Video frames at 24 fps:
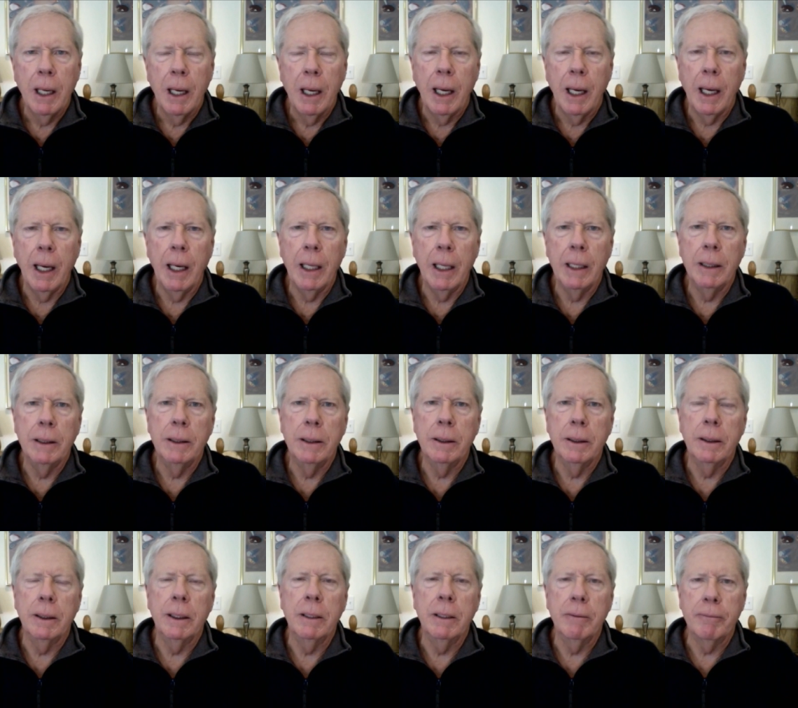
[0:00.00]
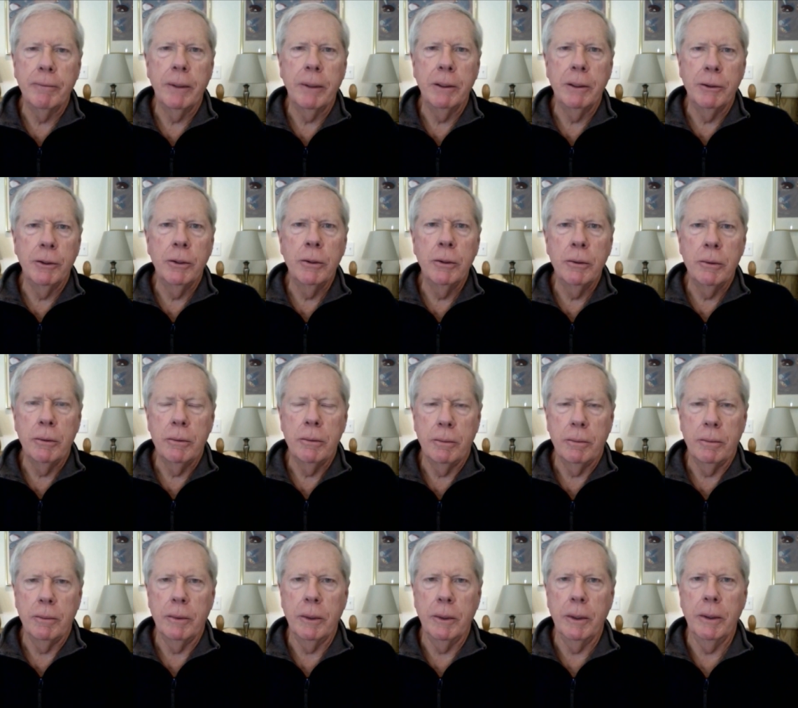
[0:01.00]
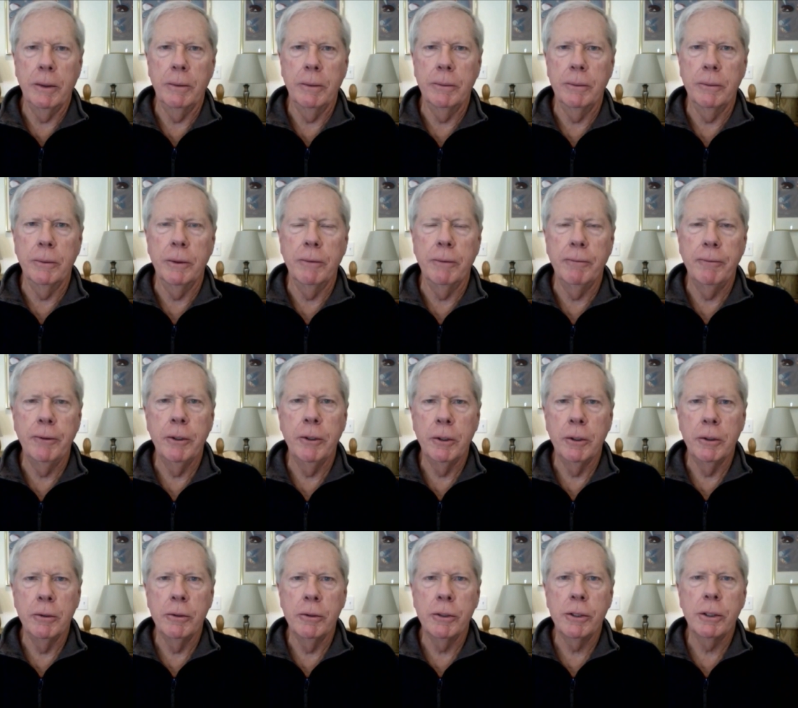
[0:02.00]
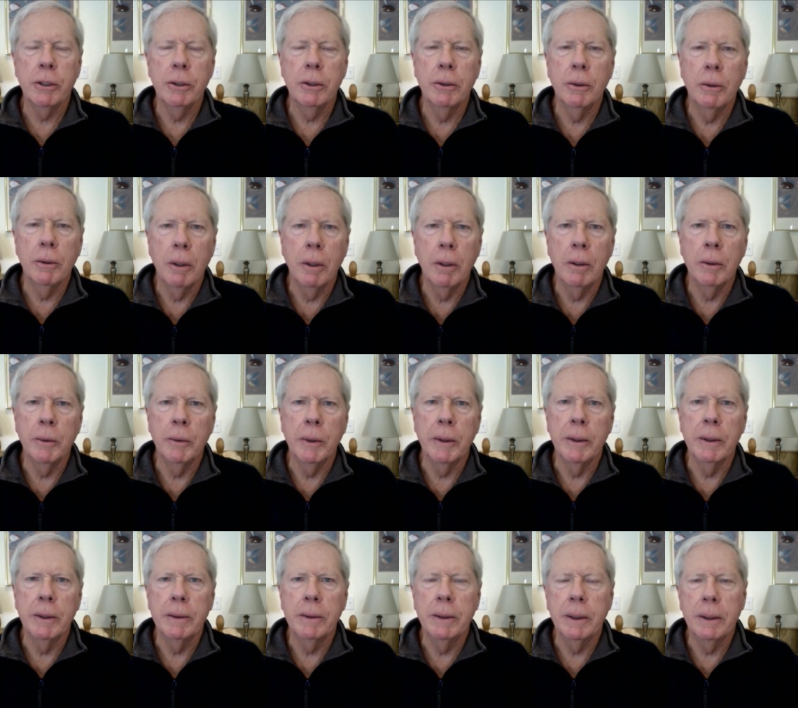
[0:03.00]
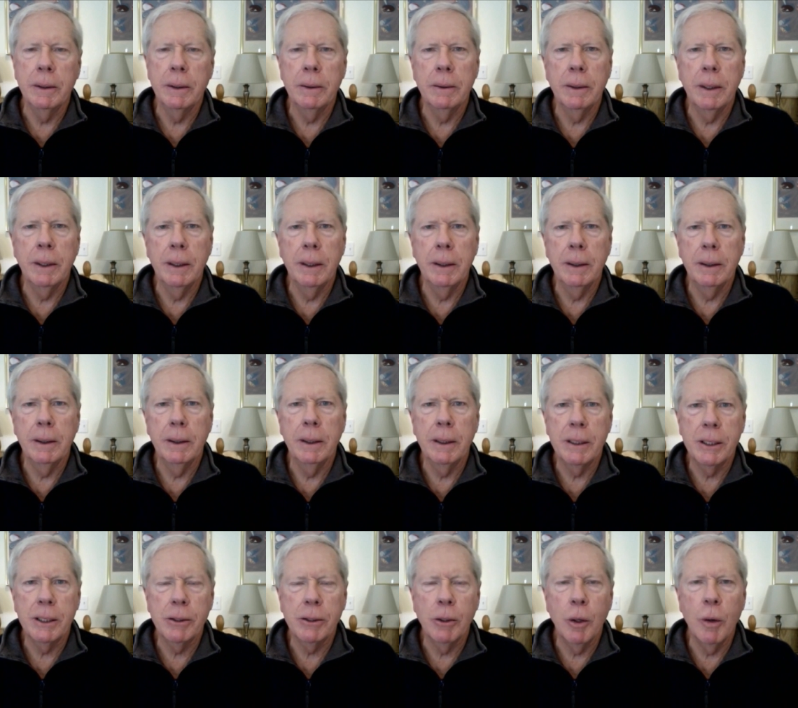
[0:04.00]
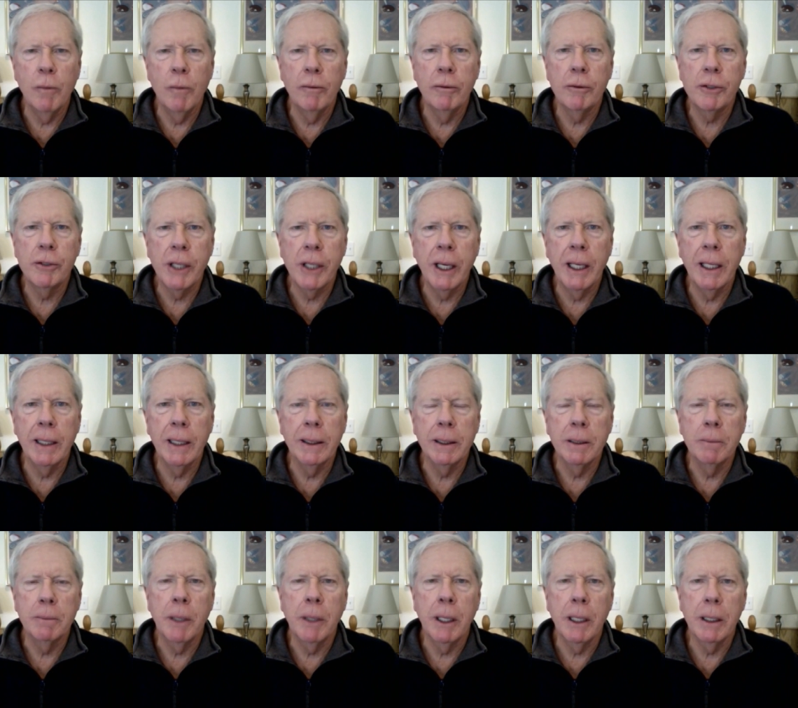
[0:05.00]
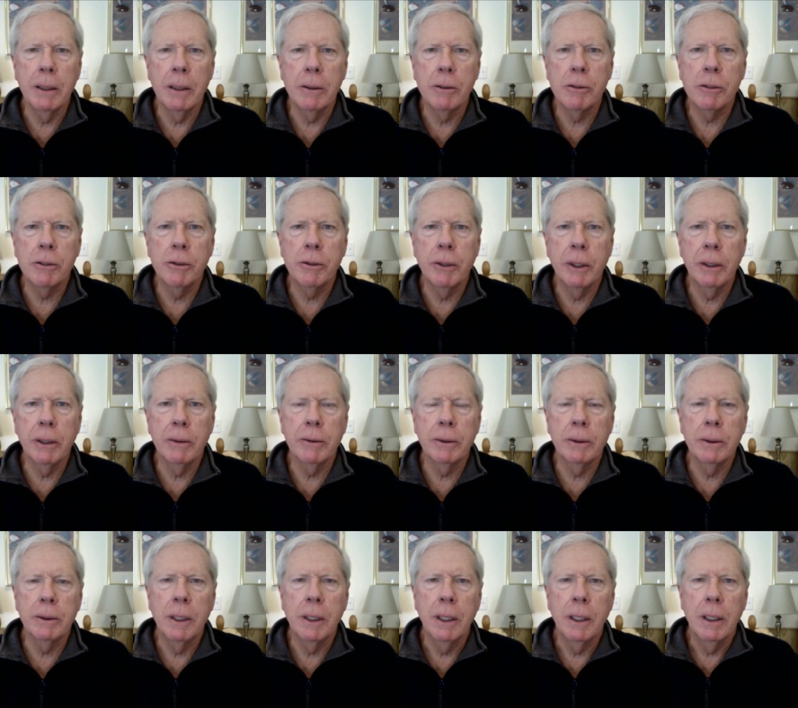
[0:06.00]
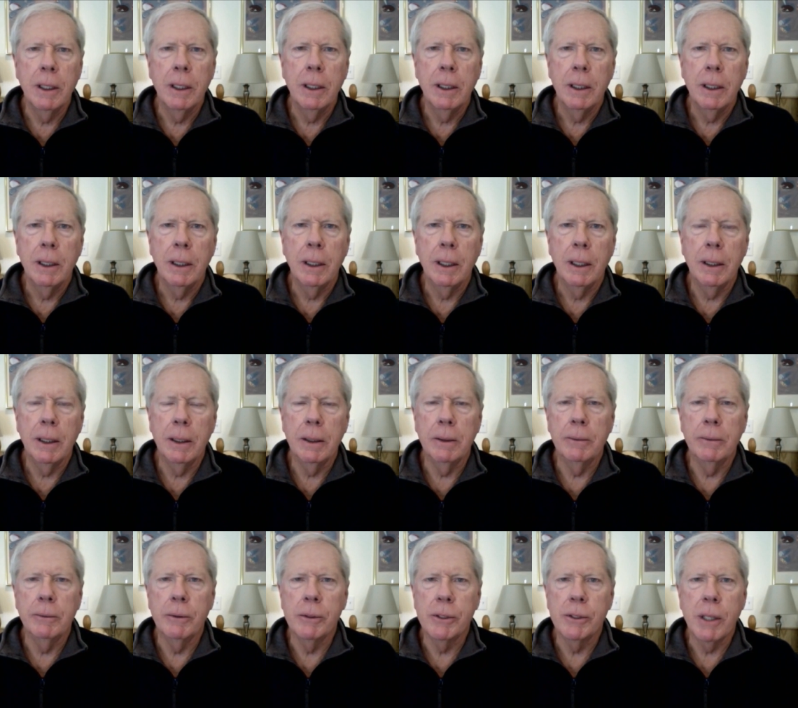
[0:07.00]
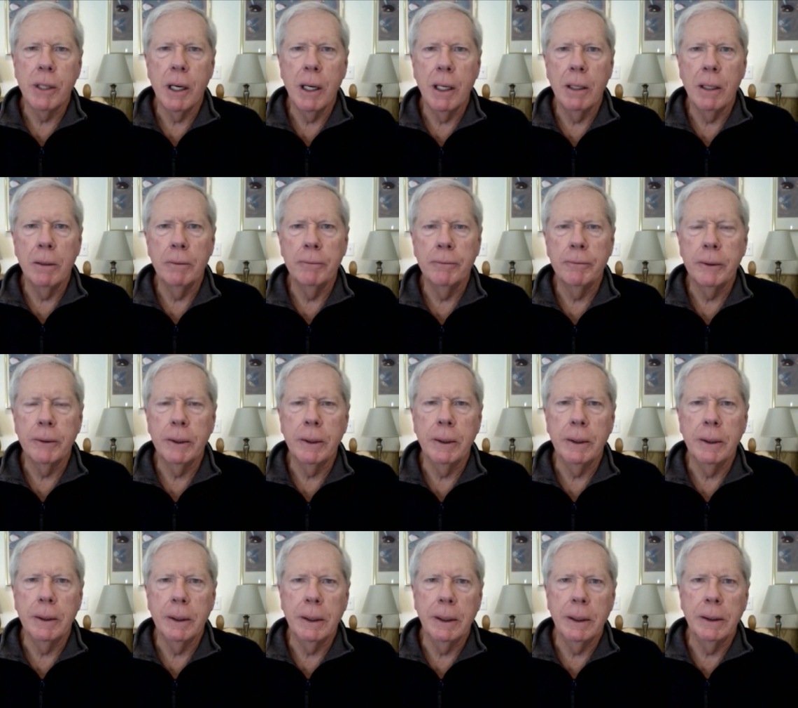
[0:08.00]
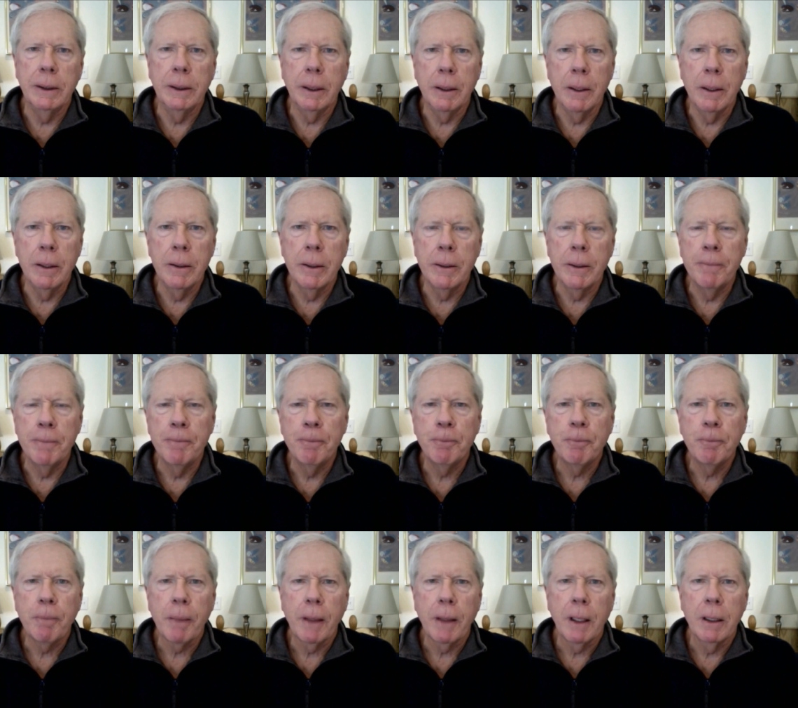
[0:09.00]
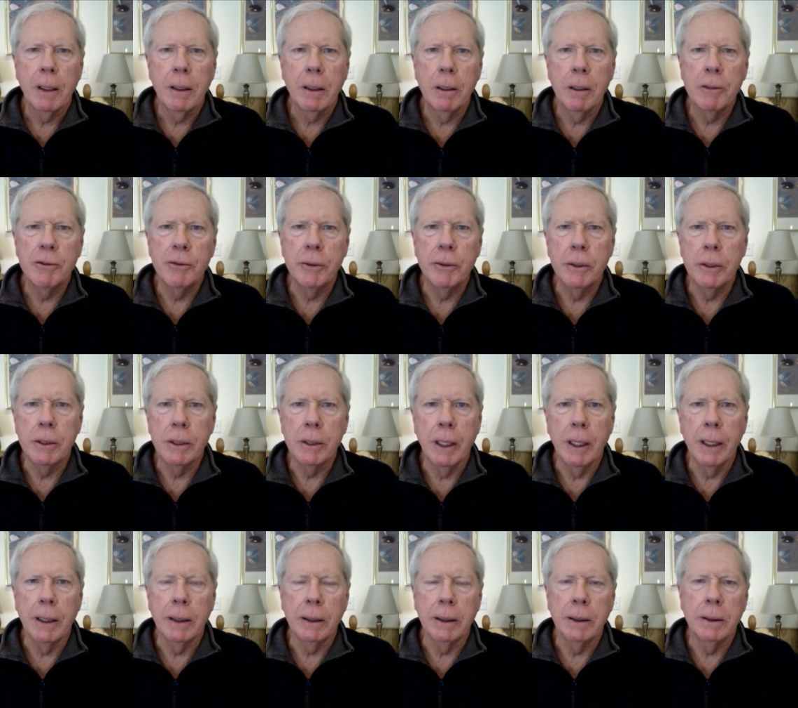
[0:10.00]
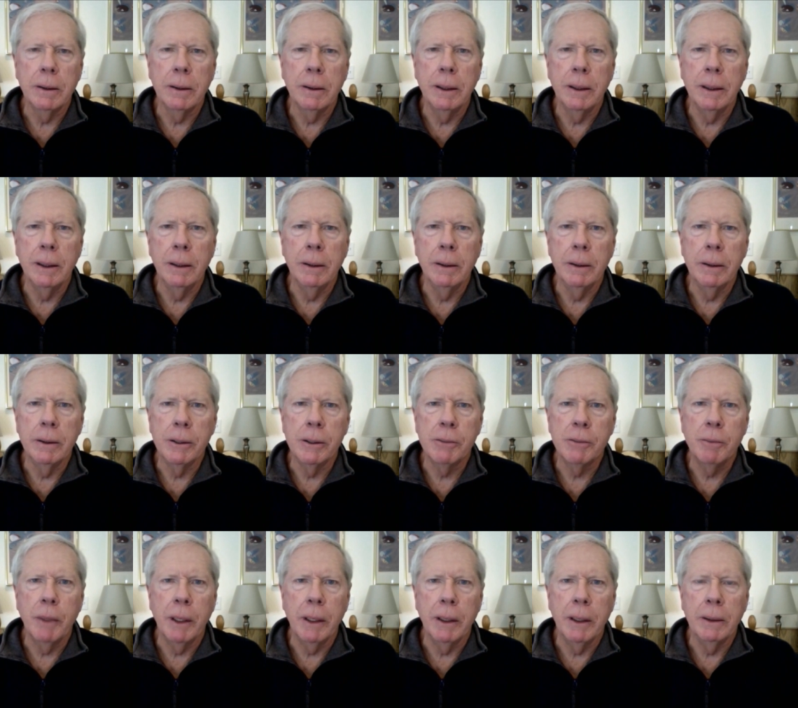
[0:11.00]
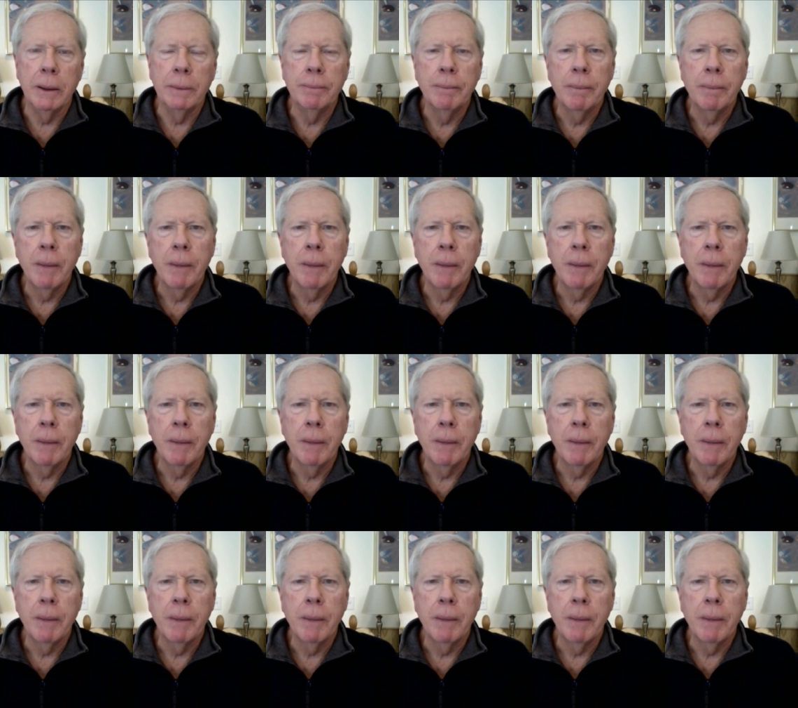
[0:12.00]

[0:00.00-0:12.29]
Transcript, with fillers: And uh, if they do uh, refuse to go along with it, then it, it's a hopeful sign. It might strengthen uh, resolve uh, in other countries like uh, Italy and Spain.